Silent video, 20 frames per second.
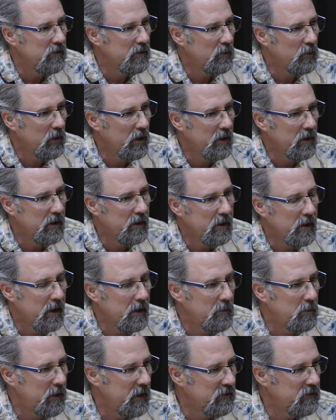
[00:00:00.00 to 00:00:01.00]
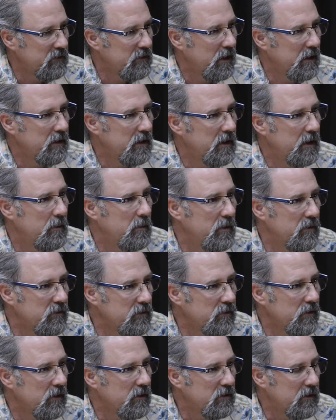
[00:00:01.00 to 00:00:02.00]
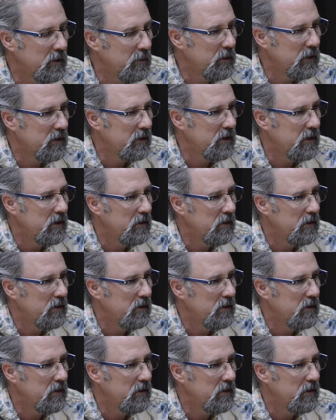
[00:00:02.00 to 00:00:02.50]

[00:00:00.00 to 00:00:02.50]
And while a lot of pesticide chemists are typically